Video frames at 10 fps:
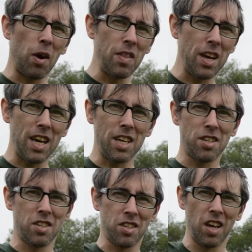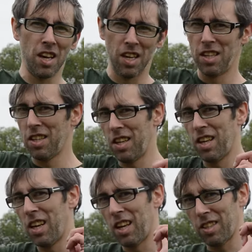on this.
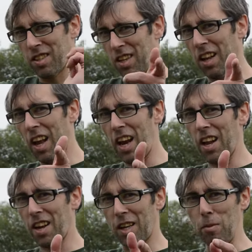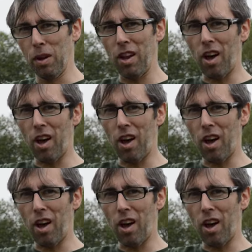See you later. Keep it